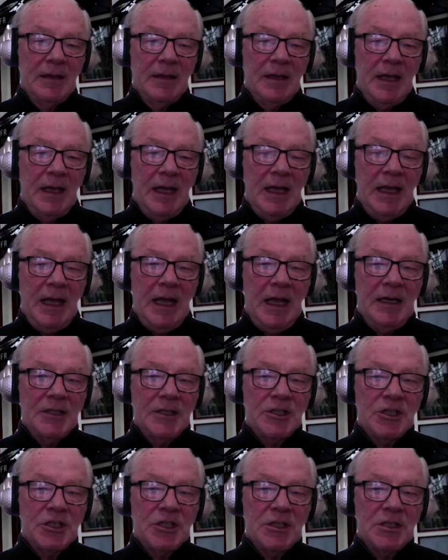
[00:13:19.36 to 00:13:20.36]
And, and
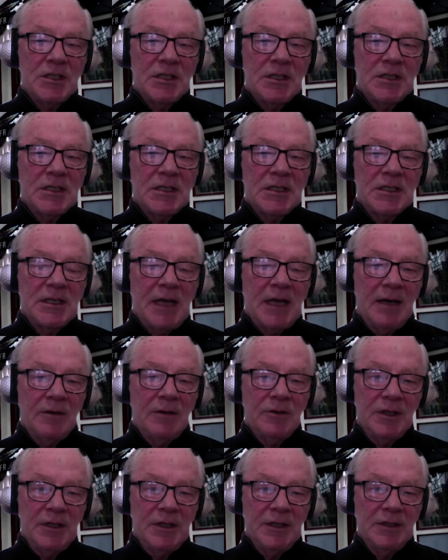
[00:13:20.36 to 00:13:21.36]
it's just
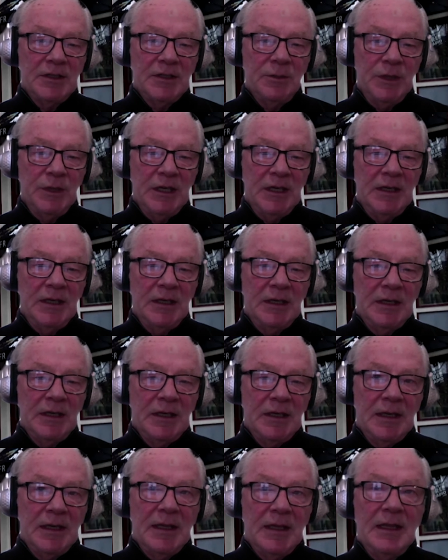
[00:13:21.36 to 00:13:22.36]
astounding to me
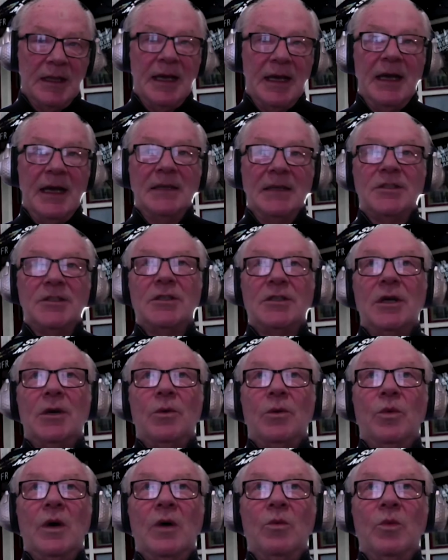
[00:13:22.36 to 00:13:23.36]
that
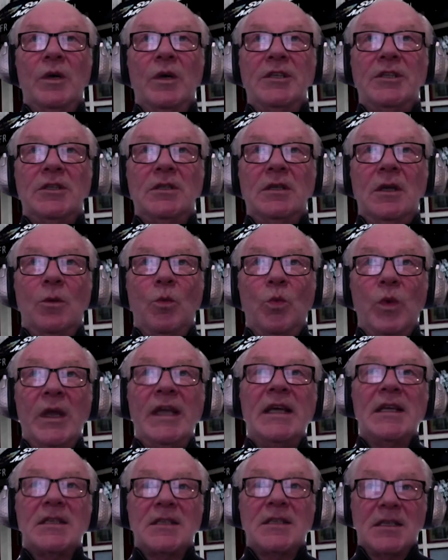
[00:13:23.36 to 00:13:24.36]
when we
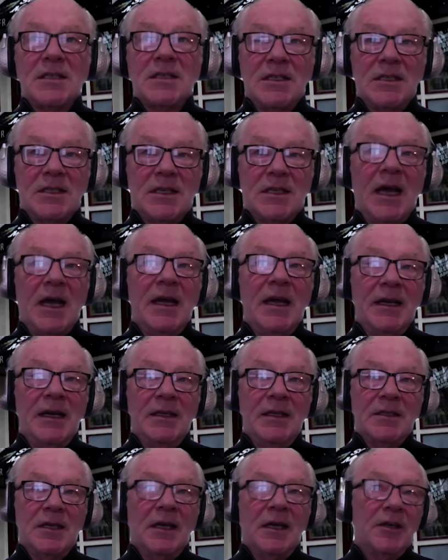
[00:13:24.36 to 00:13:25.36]
we as a
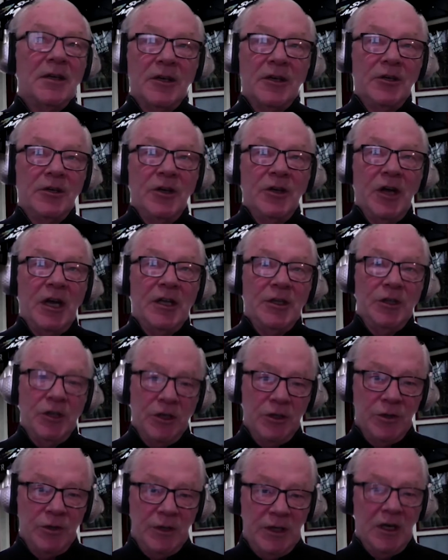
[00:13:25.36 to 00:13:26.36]
society, Senator, not
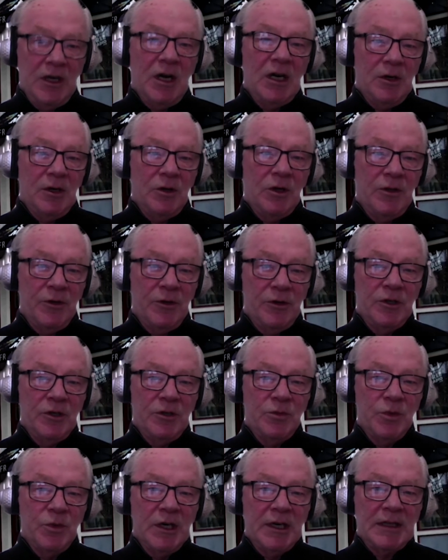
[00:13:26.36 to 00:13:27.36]
you and not all the
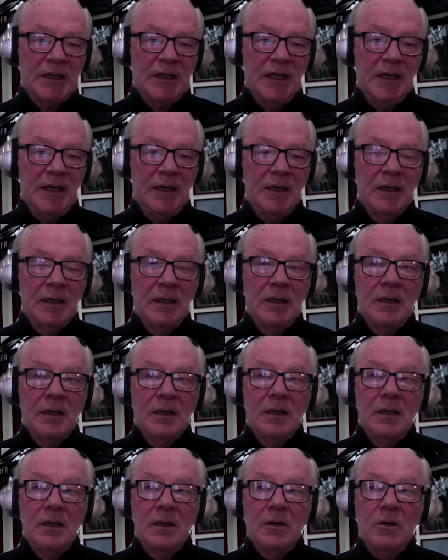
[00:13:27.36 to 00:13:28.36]
good work that
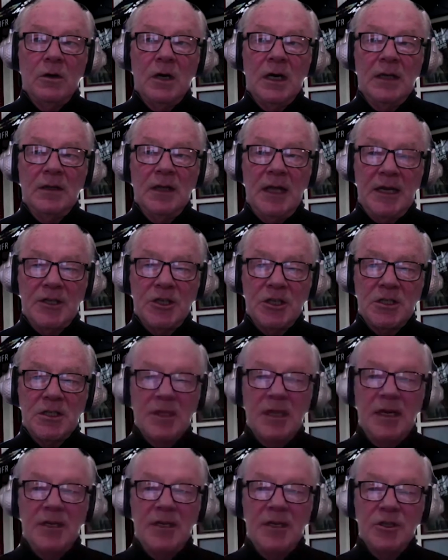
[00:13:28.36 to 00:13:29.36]
our
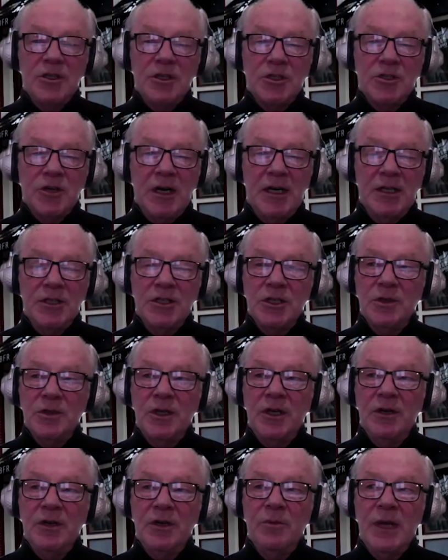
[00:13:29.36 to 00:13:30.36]
legislators are trying to do
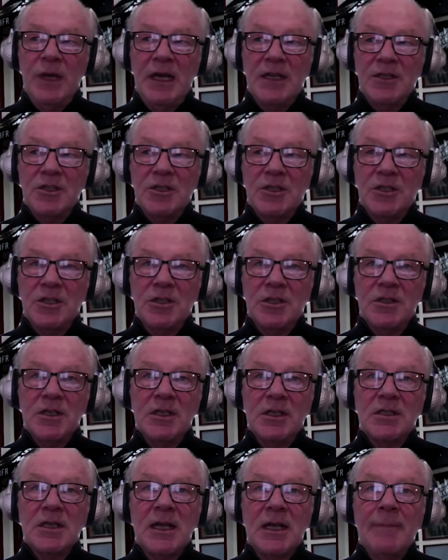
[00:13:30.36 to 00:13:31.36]
here in
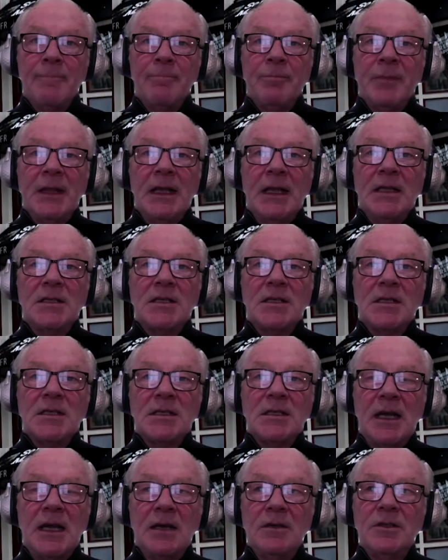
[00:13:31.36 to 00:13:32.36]
Massachusetts, it's
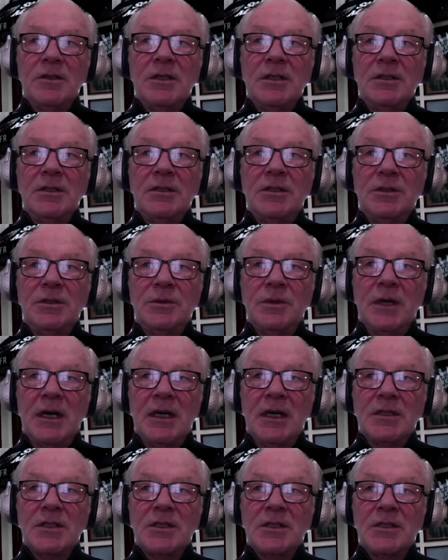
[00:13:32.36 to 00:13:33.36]
astounding to
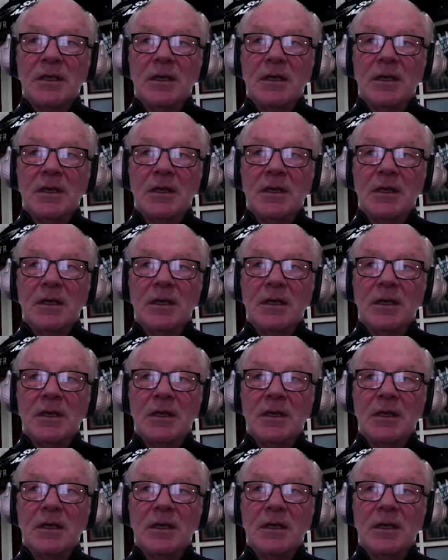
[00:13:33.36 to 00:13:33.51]
us